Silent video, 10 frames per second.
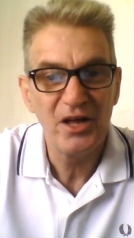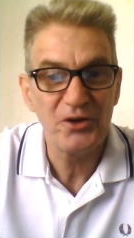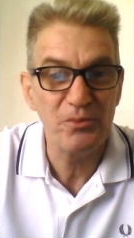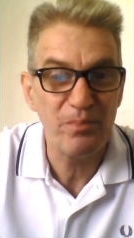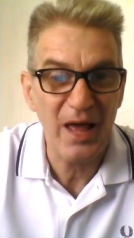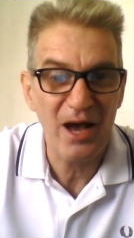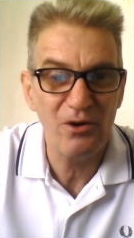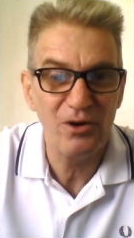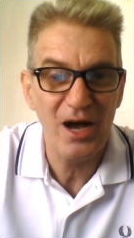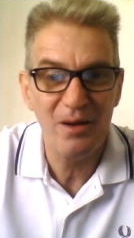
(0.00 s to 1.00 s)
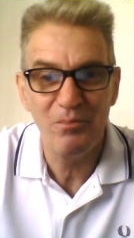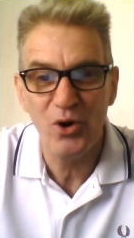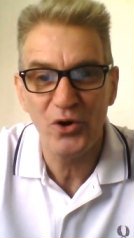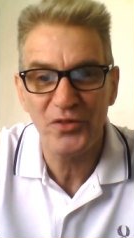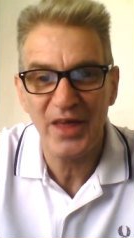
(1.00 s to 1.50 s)
ruplau
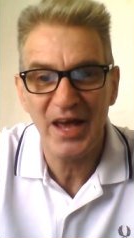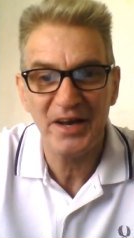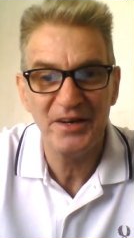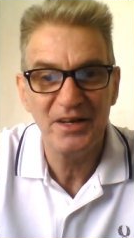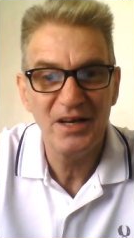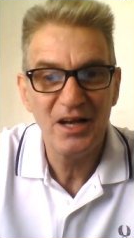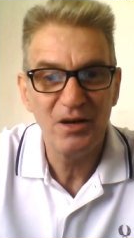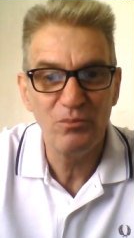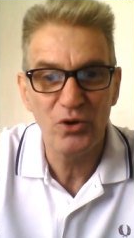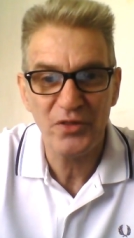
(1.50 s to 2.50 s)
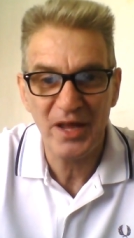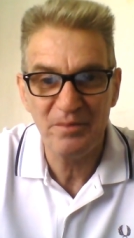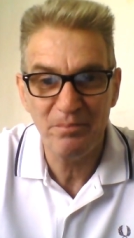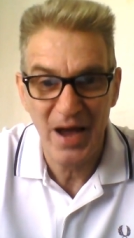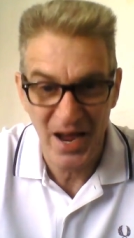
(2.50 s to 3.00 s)
more
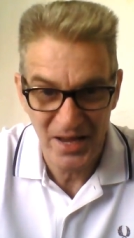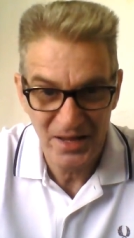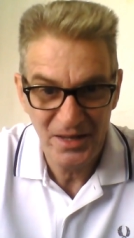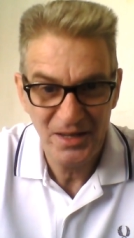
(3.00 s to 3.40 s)
than my.